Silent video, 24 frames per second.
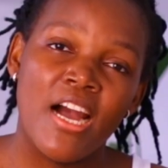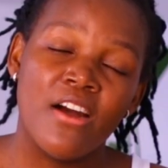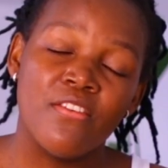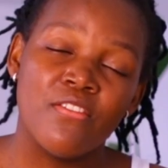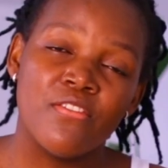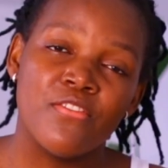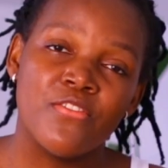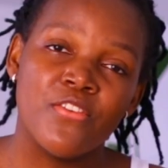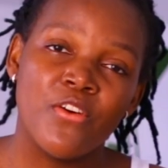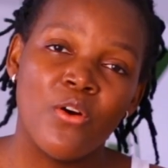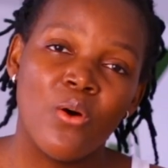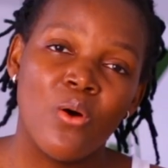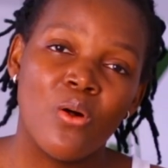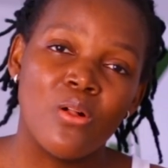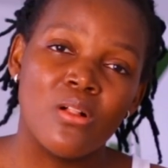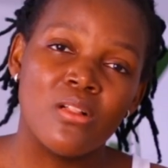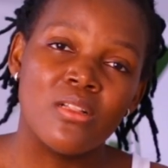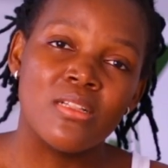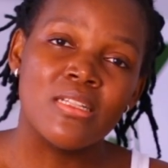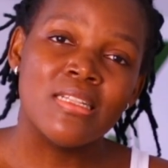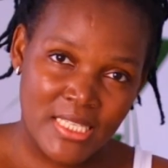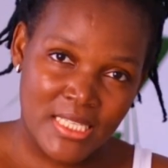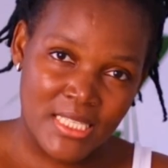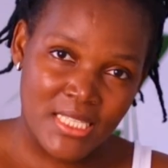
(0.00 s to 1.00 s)
a
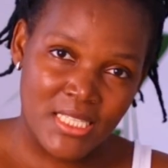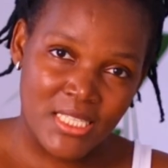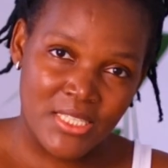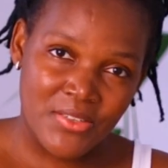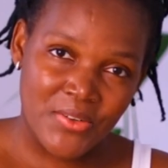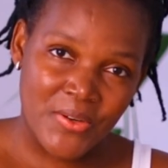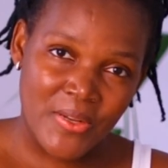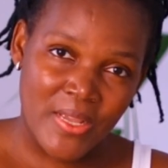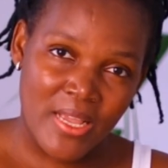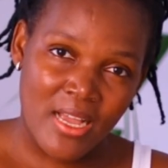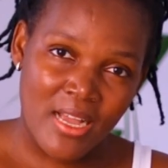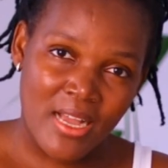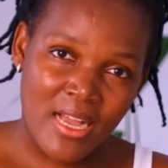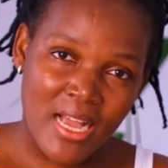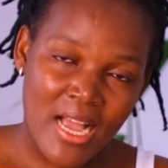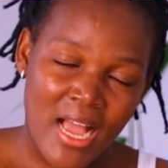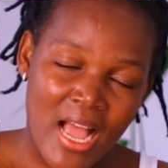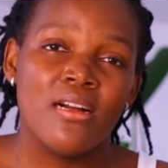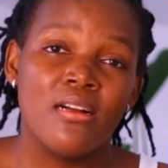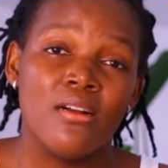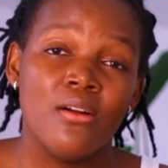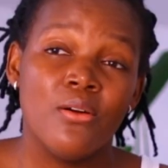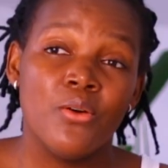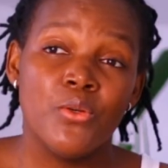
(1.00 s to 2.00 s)
fall interior,
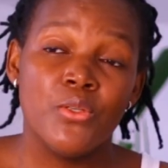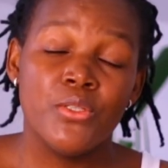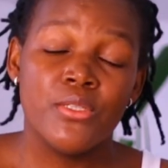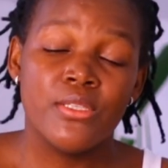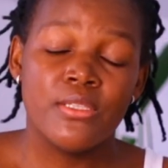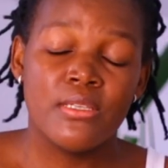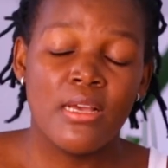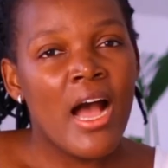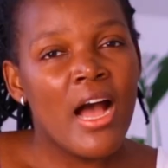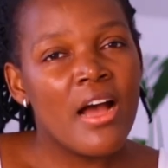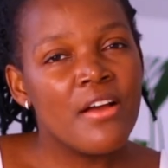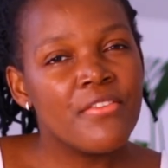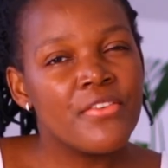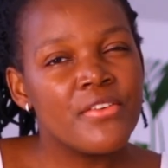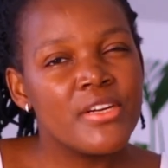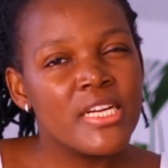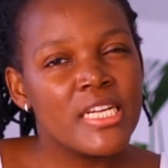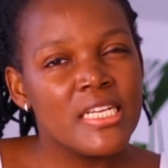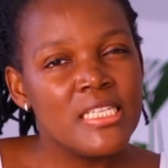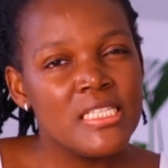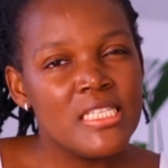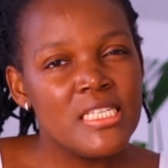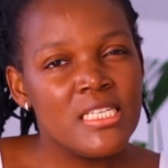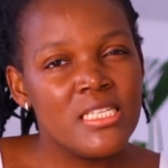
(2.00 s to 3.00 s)
because
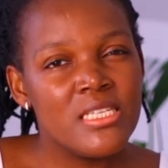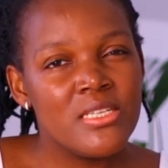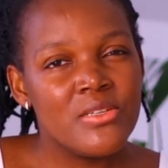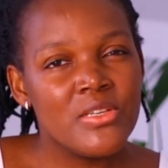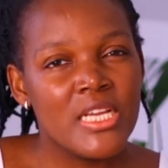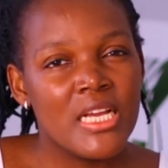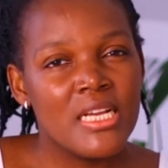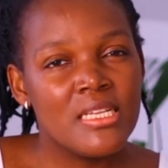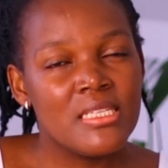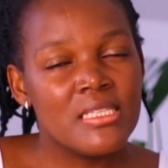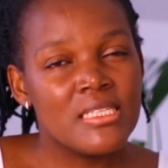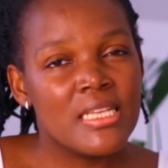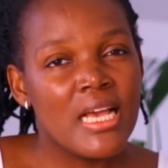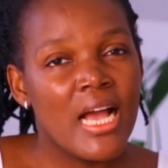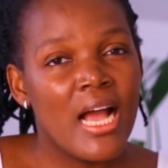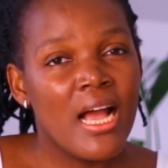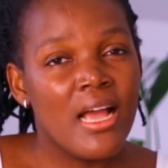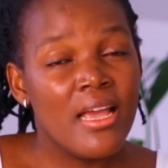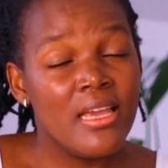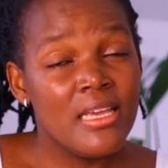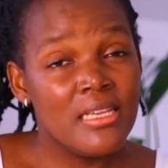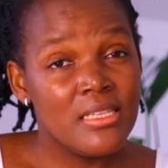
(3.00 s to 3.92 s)
African interiors are